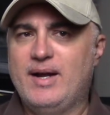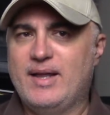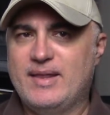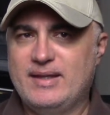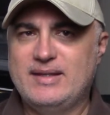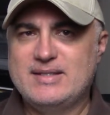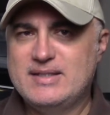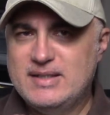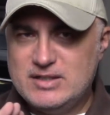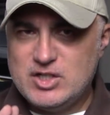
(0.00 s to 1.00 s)
That
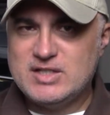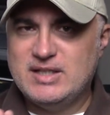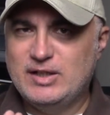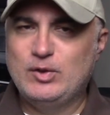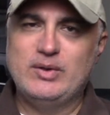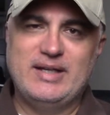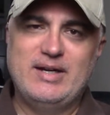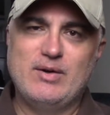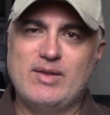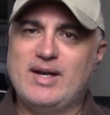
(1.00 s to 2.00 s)
doesn't just include the
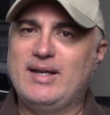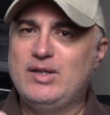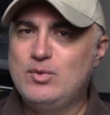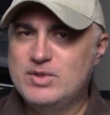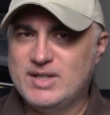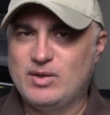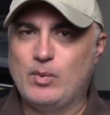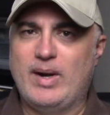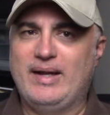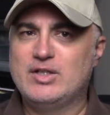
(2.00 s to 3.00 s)
gear that I use at the
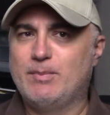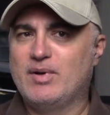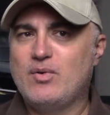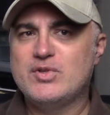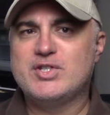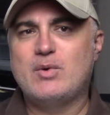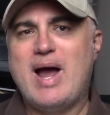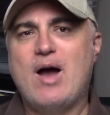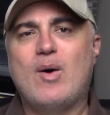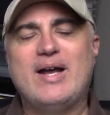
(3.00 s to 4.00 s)
range, but also
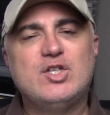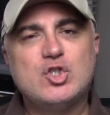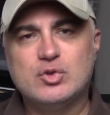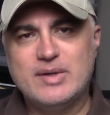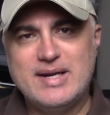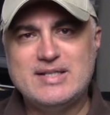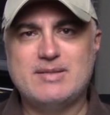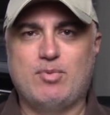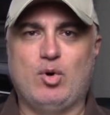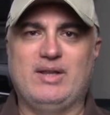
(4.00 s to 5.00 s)
how I
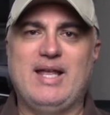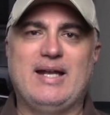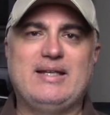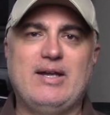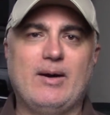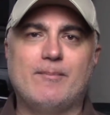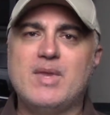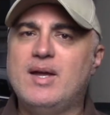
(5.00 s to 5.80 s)
transport that gear.